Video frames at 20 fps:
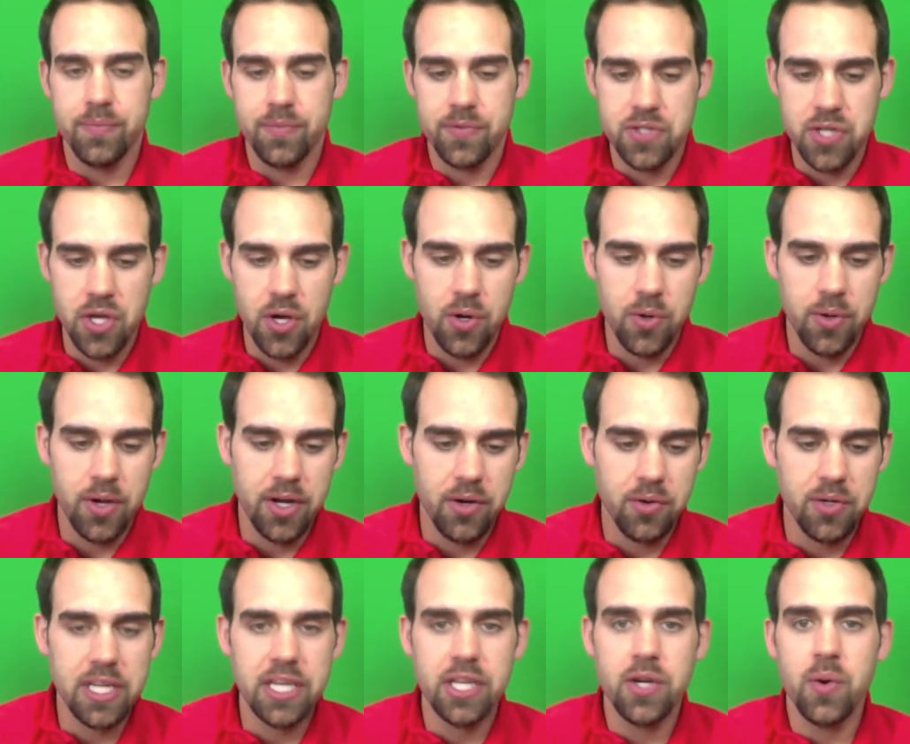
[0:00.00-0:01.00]
so I
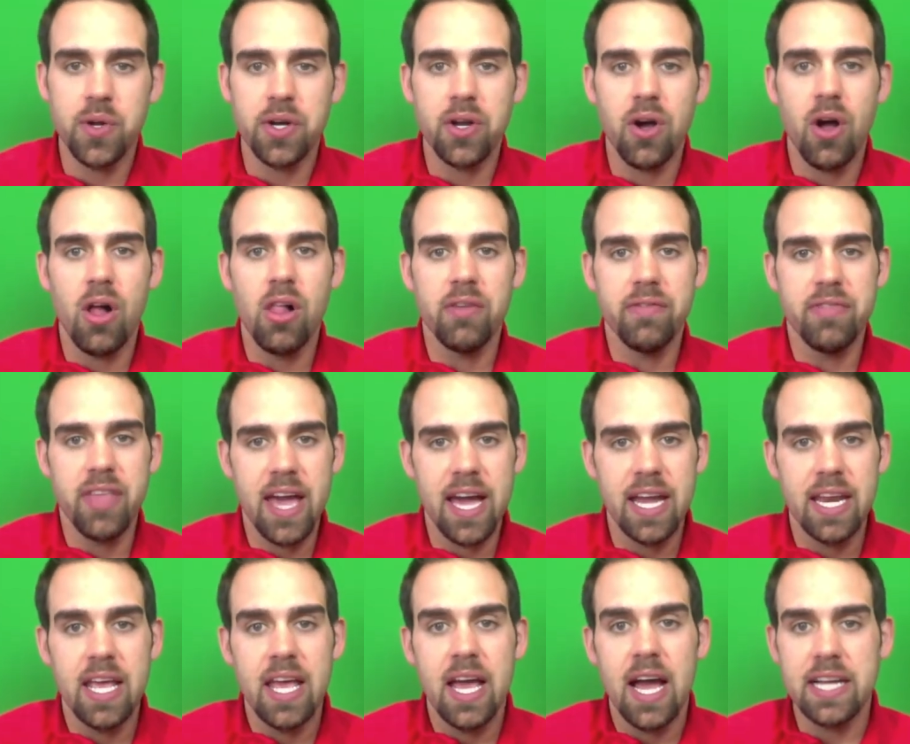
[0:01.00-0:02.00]
don't need to go into all of that.
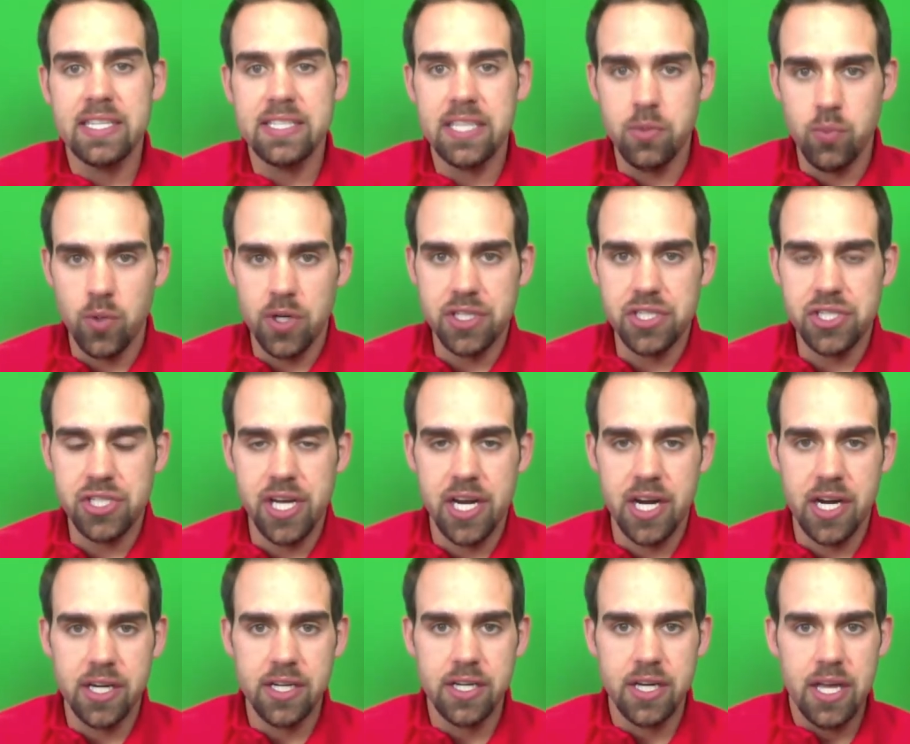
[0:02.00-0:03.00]
I did want to
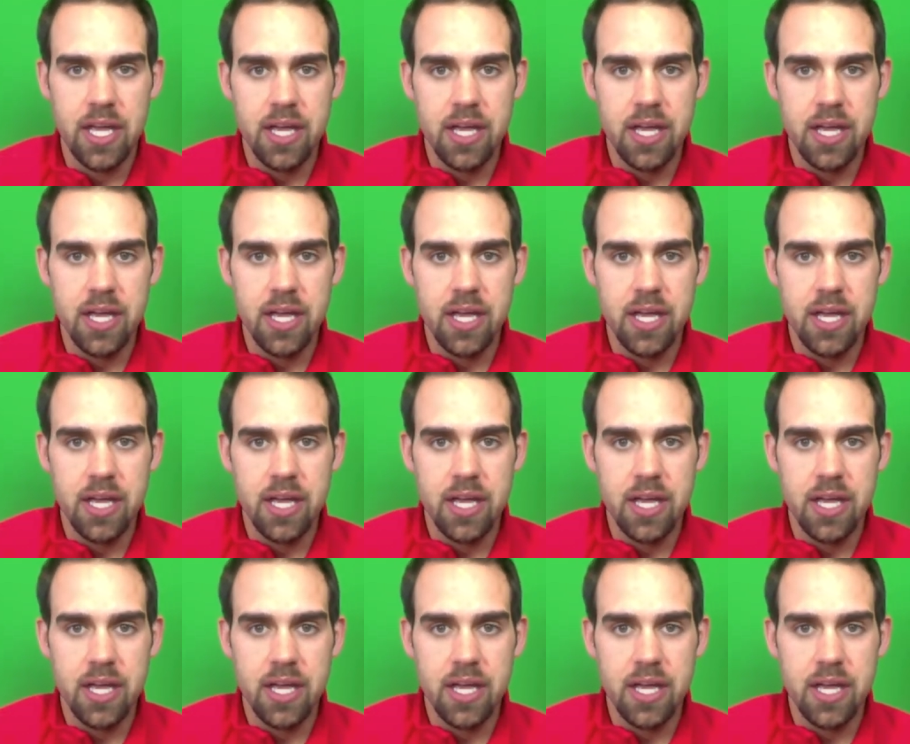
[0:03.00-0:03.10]
share